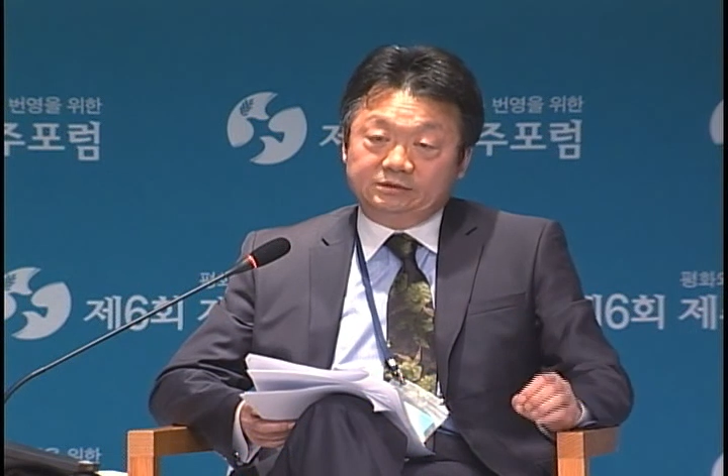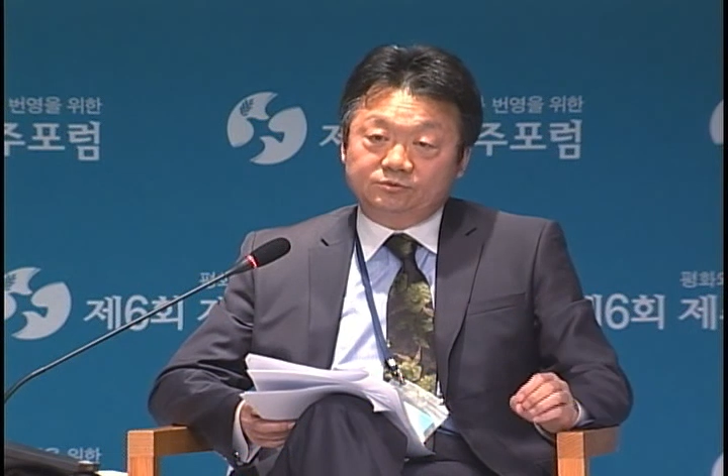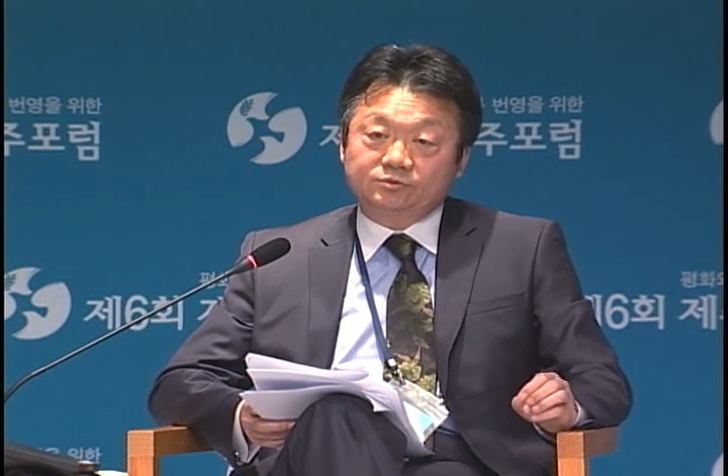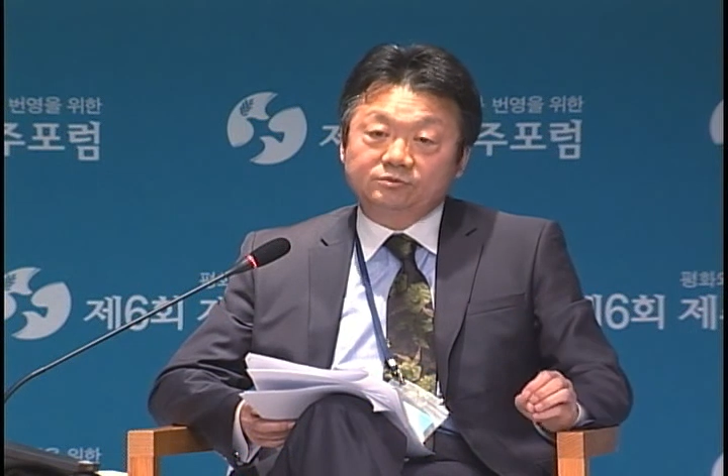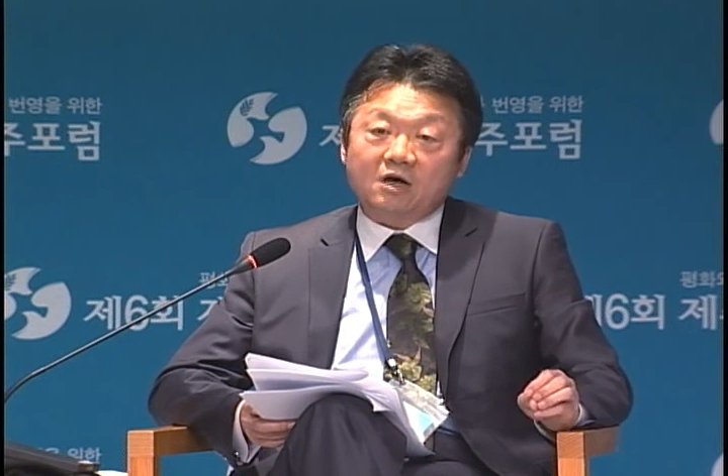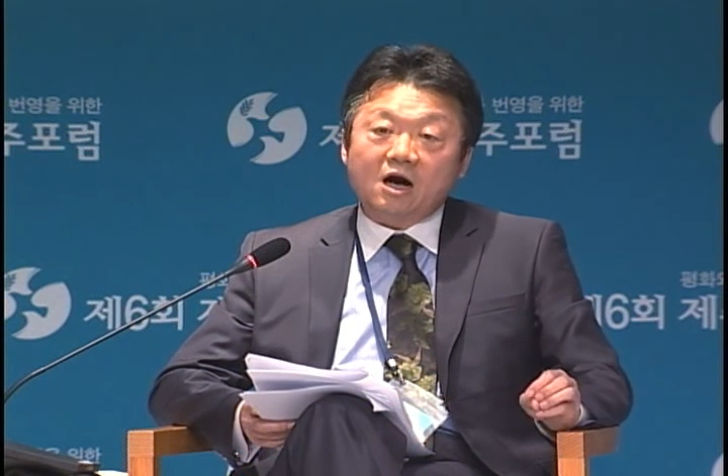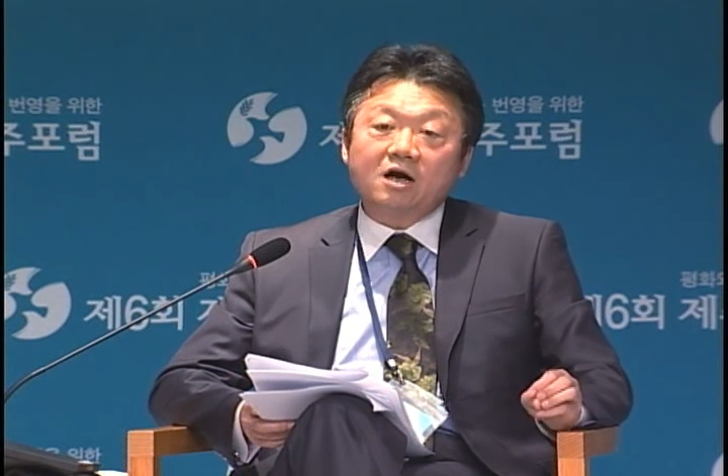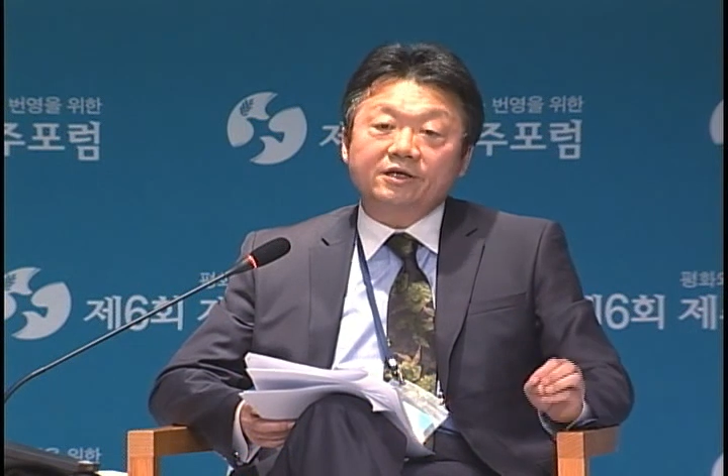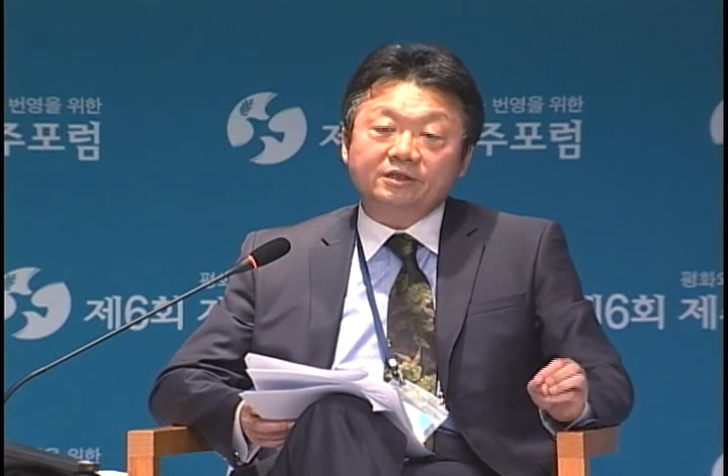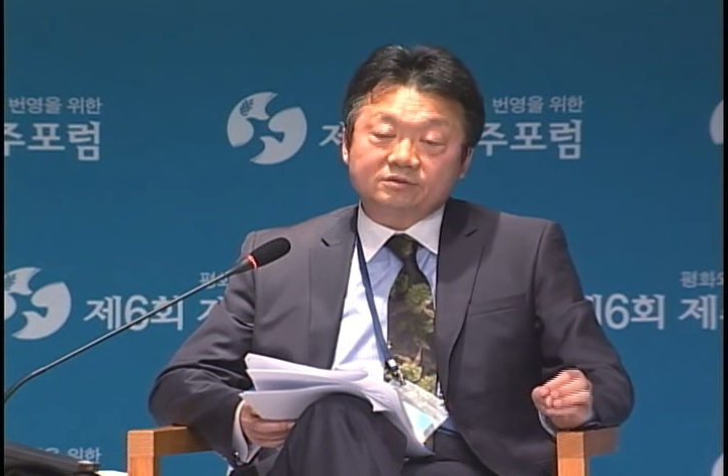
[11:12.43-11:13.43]
who
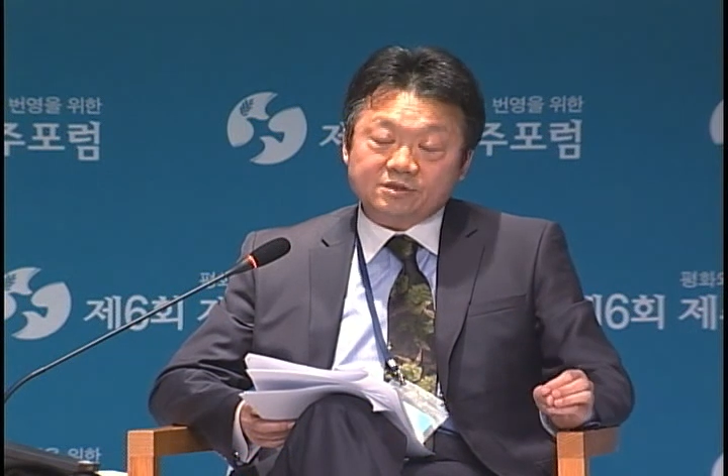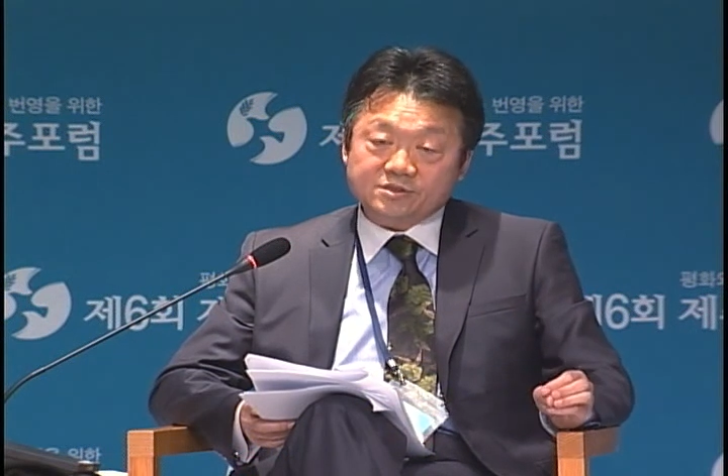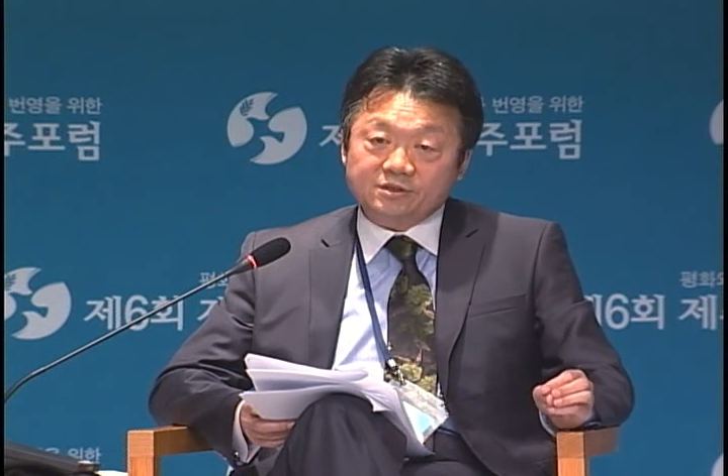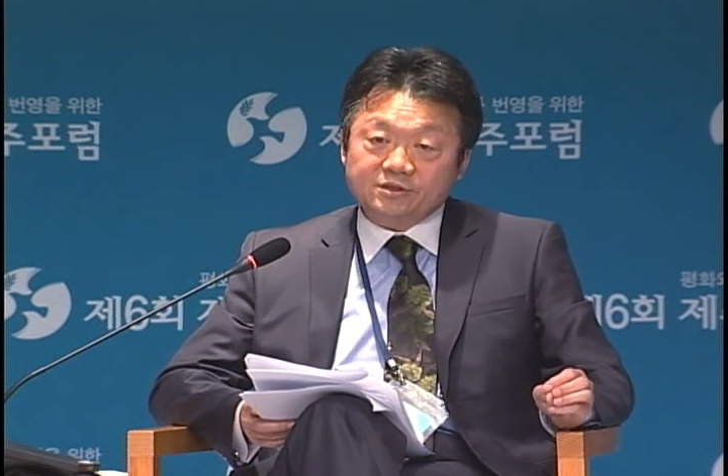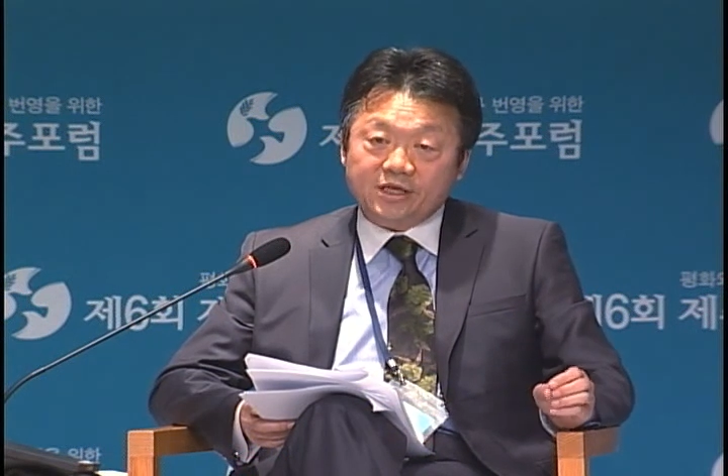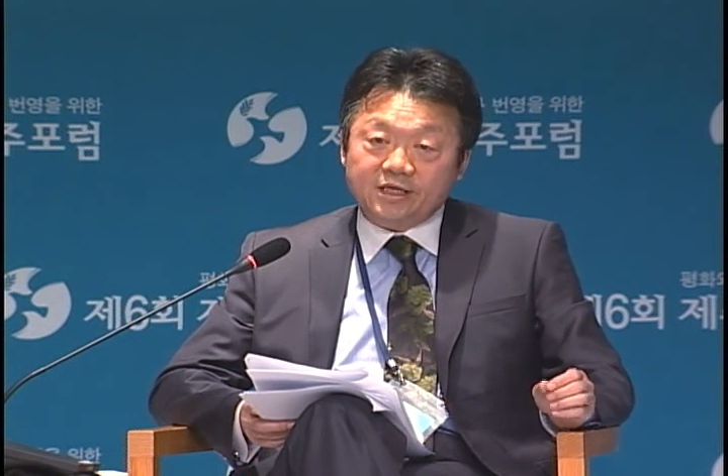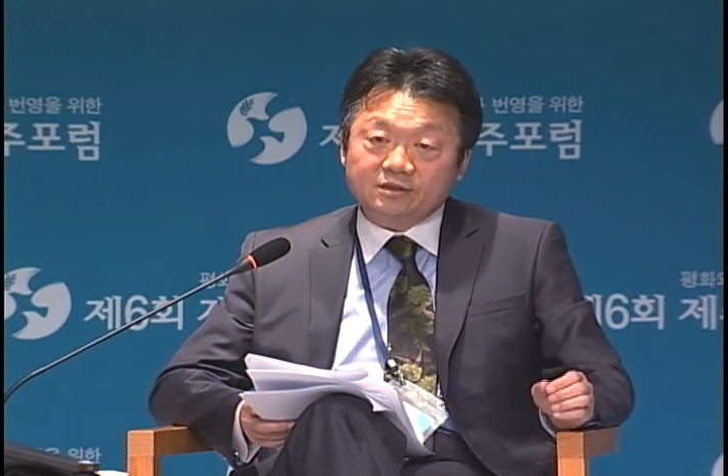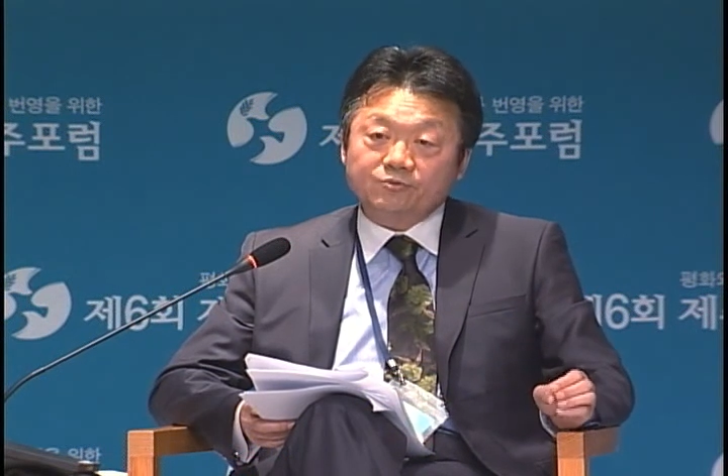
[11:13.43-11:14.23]
are interested in